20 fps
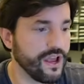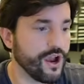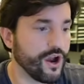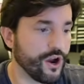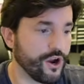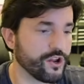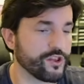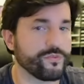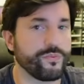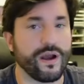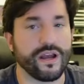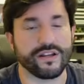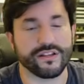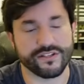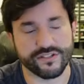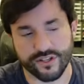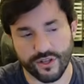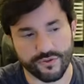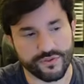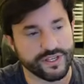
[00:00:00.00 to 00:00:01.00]
Earthbind to
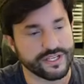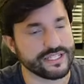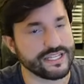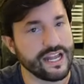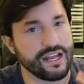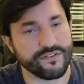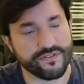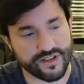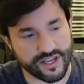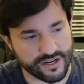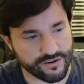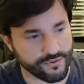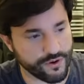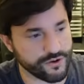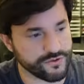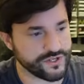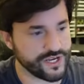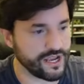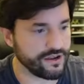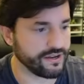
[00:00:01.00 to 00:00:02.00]
slow things down if you got a
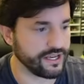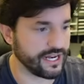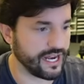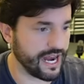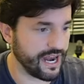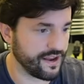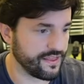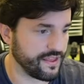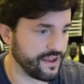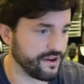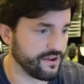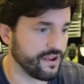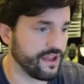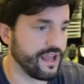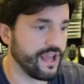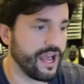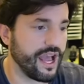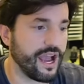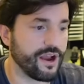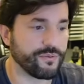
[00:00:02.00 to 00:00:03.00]
roach out, get out of there.
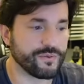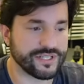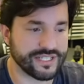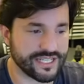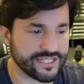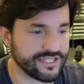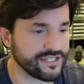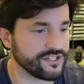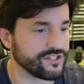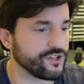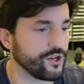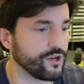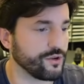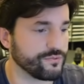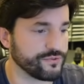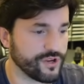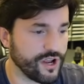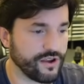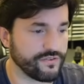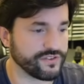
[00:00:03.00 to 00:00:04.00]
Resistance
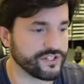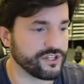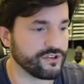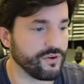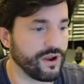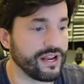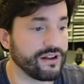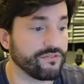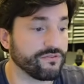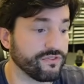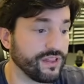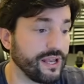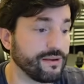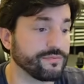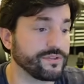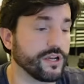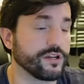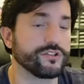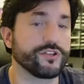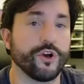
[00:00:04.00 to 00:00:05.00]
totems are obviously great. Flame
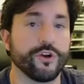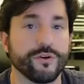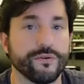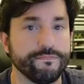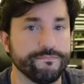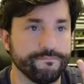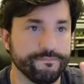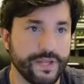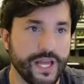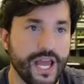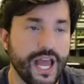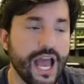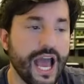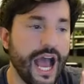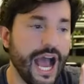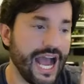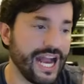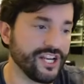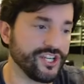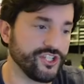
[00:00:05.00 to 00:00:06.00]
Tongue Totem.
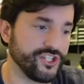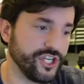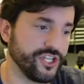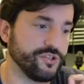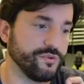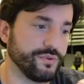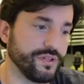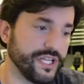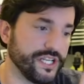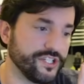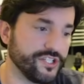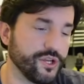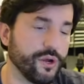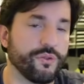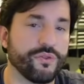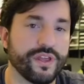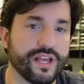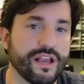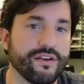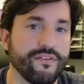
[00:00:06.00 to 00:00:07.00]
I genuinely don't
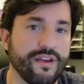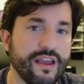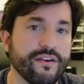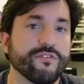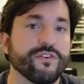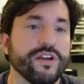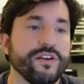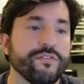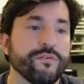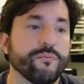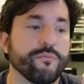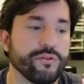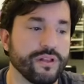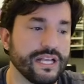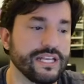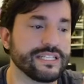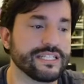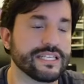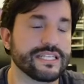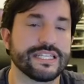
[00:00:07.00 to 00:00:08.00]
think I've ever even
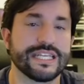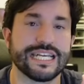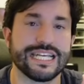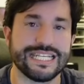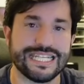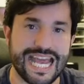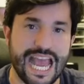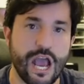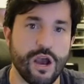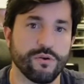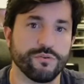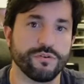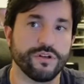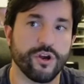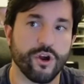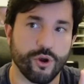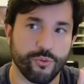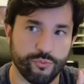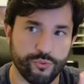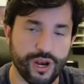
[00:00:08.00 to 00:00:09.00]
placed this thing down
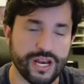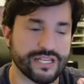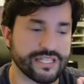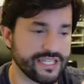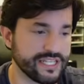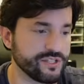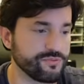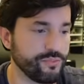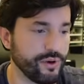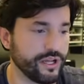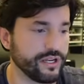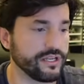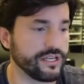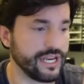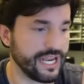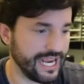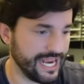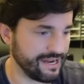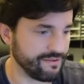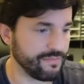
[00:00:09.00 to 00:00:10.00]
or pressed this button
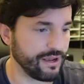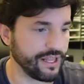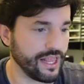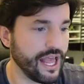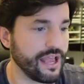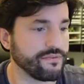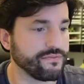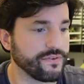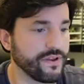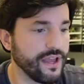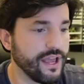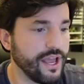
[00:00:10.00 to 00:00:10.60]
in my life.